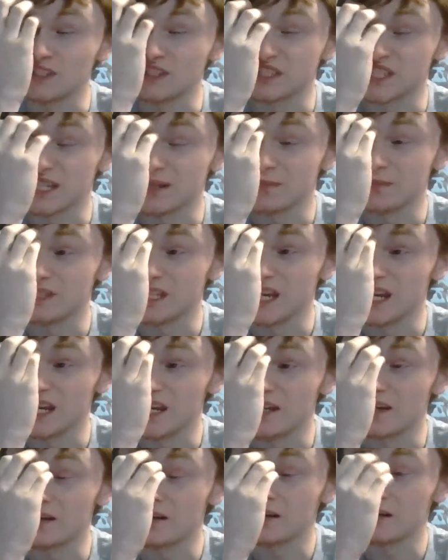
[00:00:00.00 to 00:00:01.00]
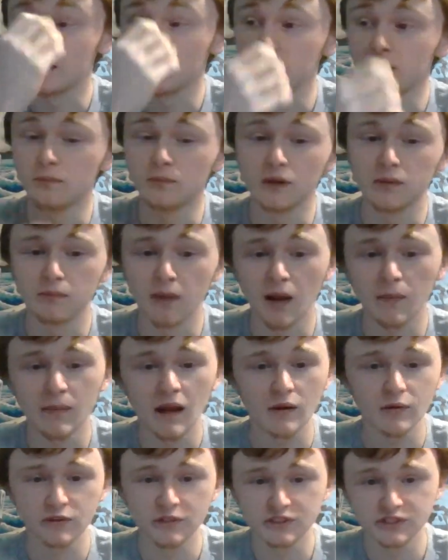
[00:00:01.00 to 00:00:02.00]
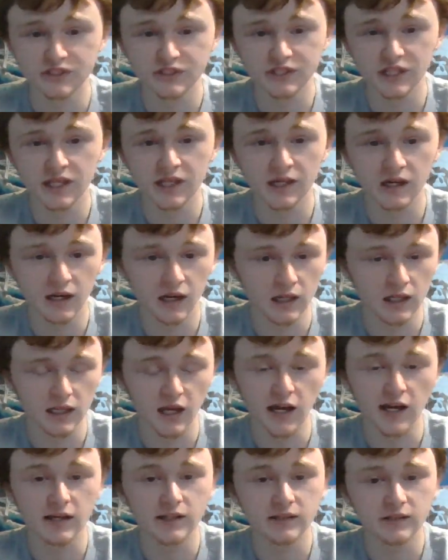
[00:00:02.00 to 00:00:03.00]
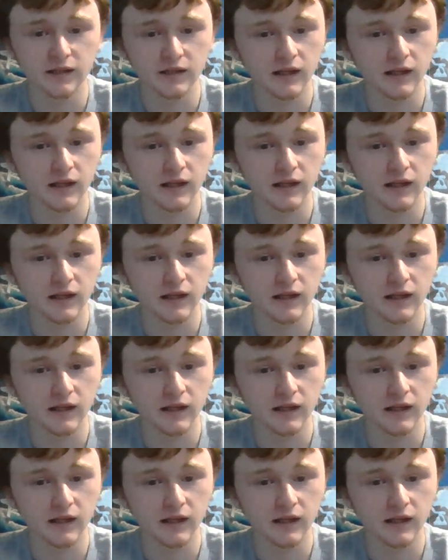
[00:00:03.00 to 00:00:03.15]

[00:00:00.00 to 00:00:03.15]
same day, but my mouth is a lot